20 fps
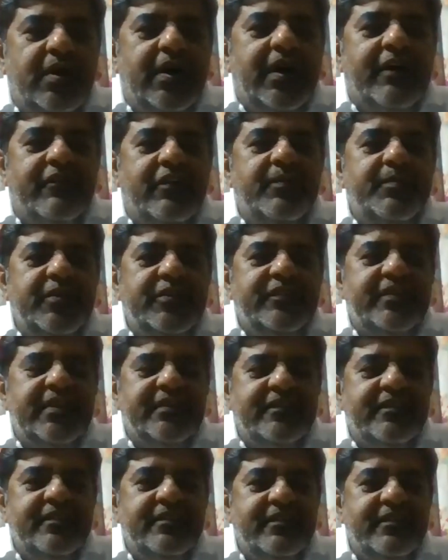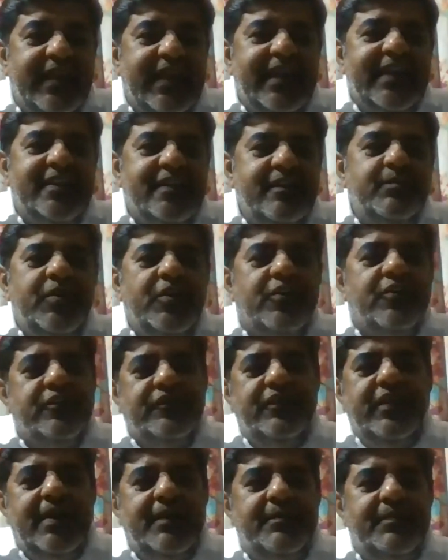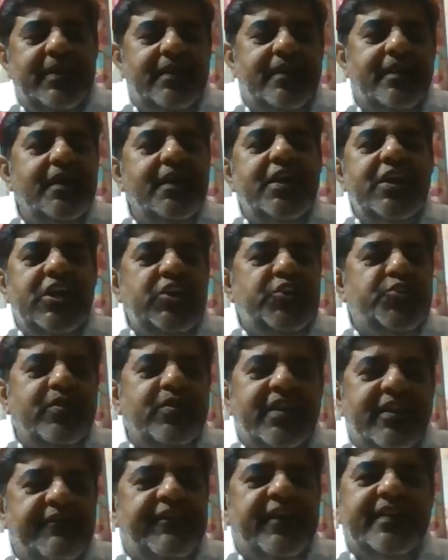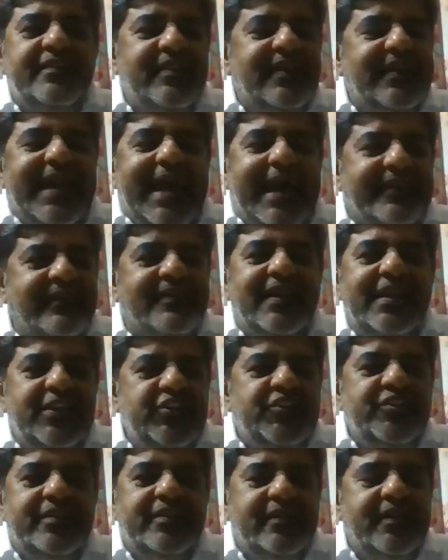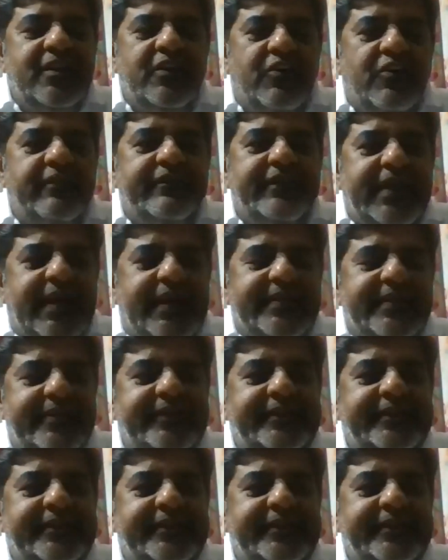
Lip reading: our business is negative because we have been issuing refunds and cancellations and all of that.